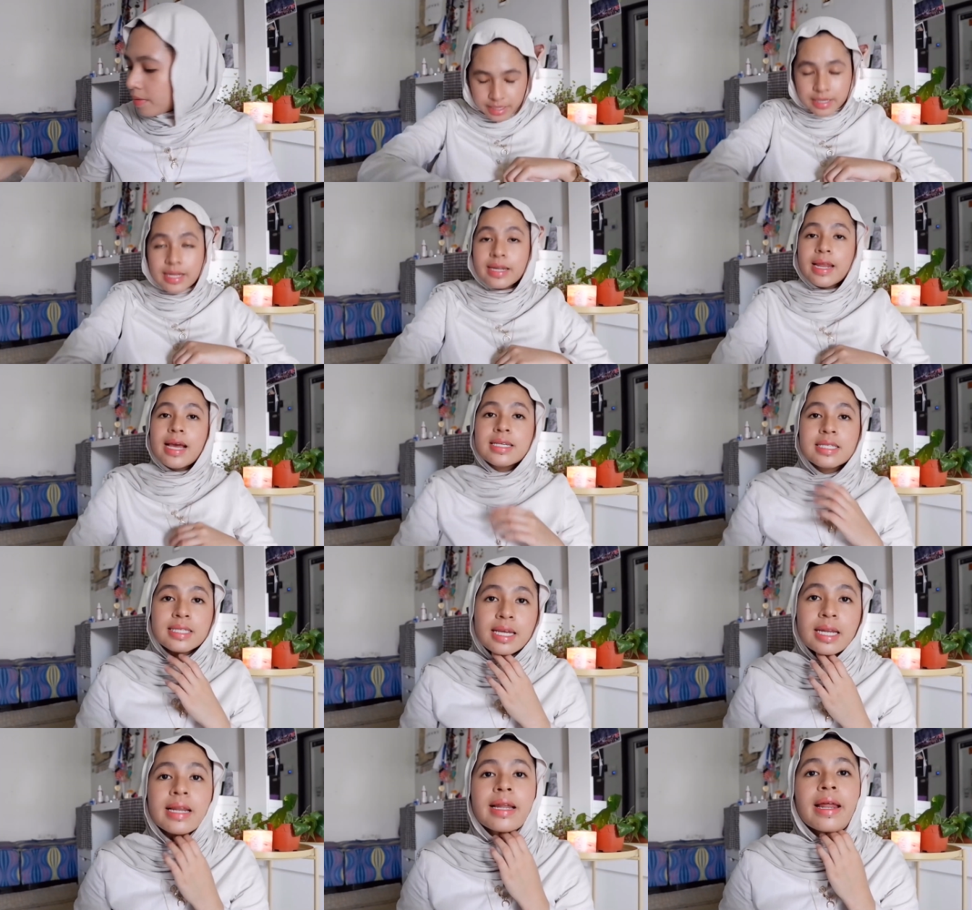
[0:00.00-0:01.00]
The next
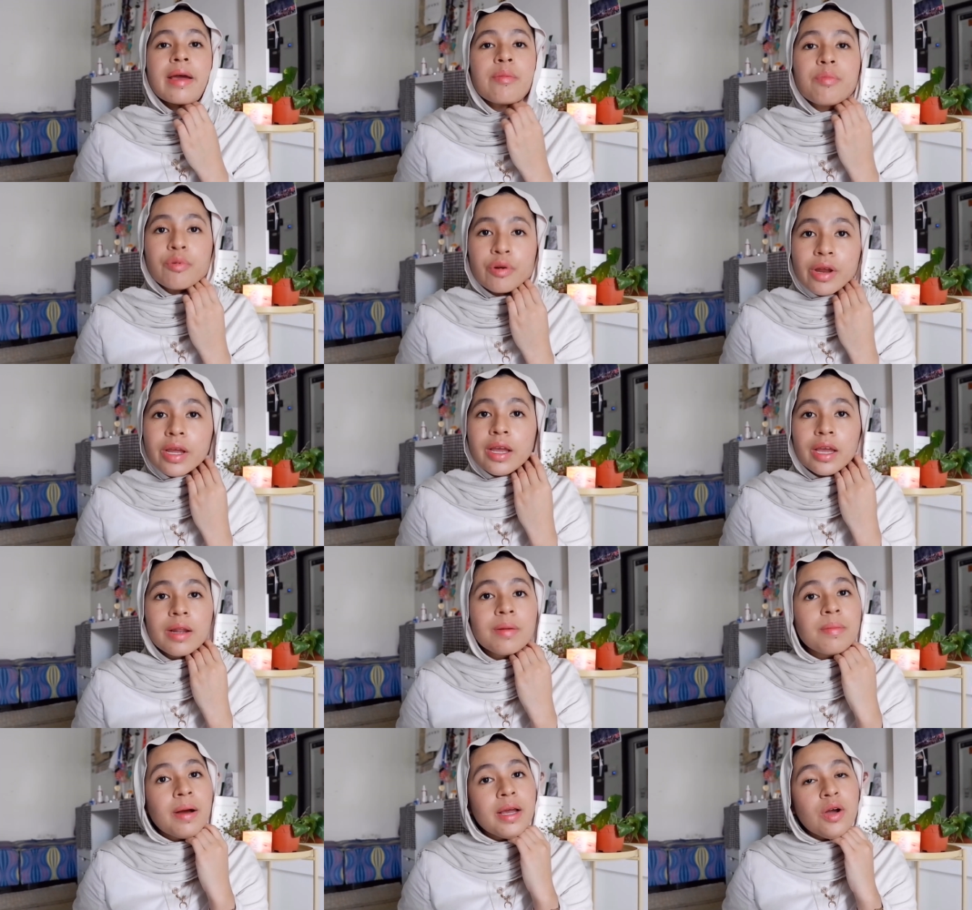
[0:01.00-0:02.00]
thing that I bring
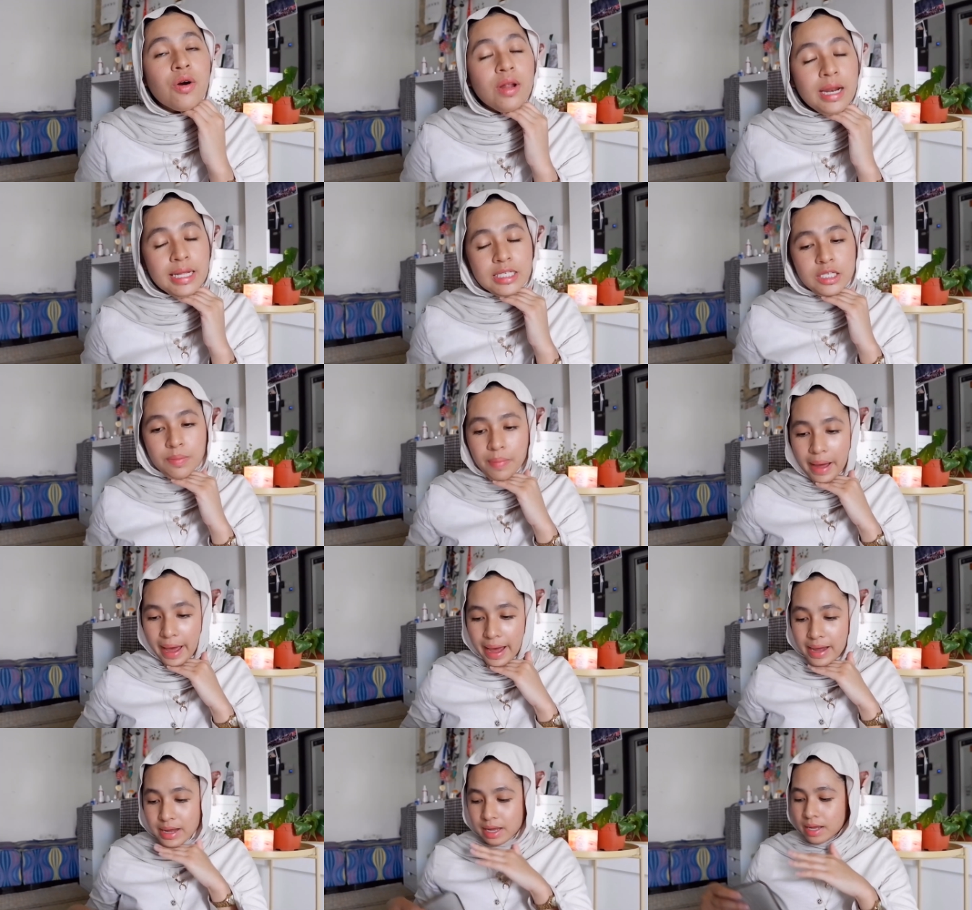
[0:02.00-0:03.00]
in my college
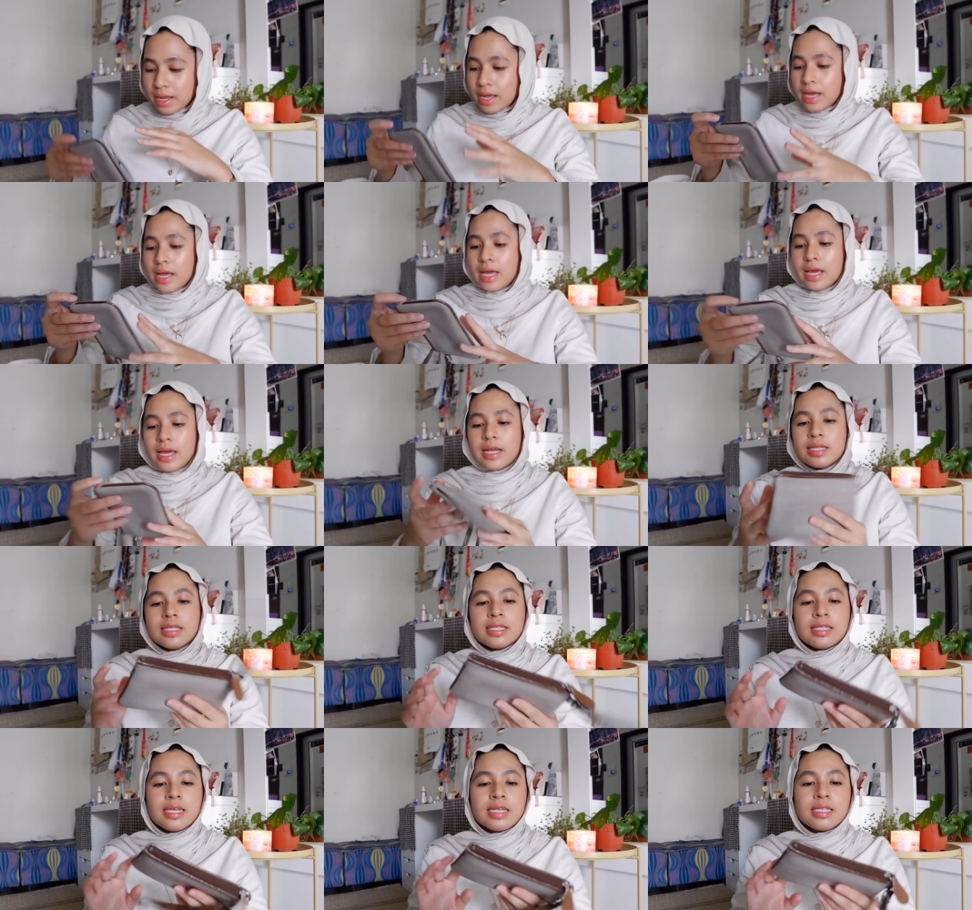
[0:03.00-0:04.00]
bag
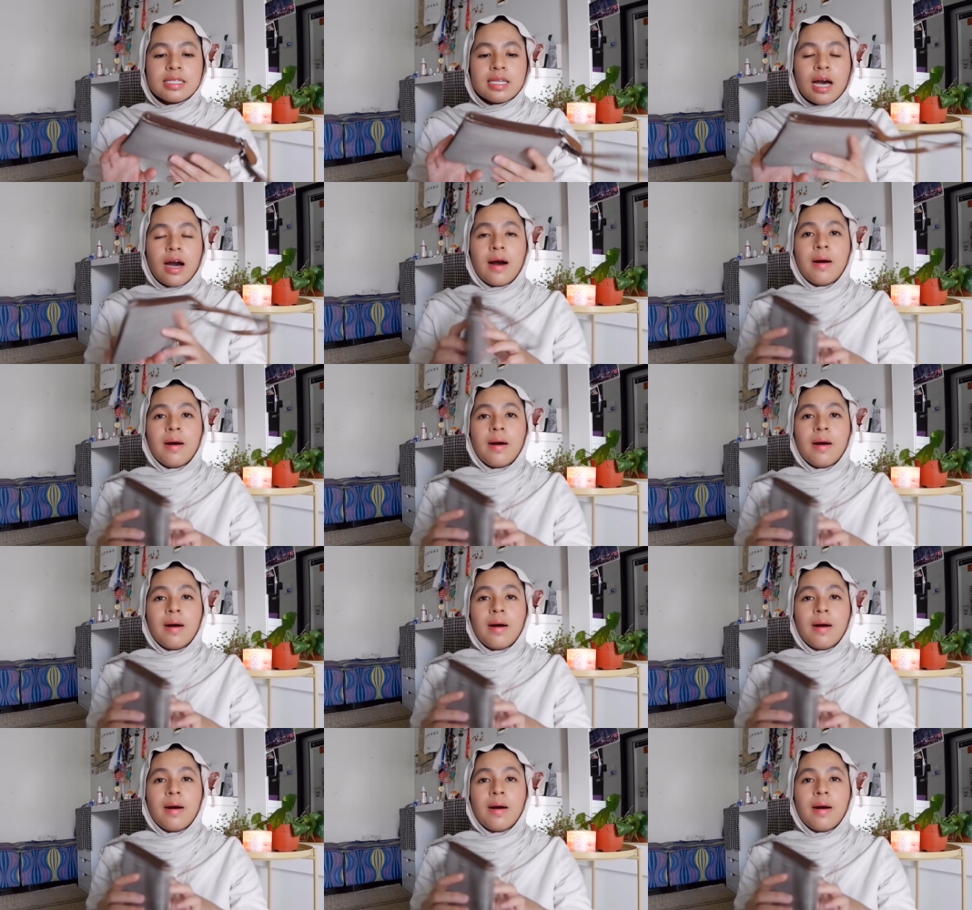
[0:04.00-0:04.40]
is this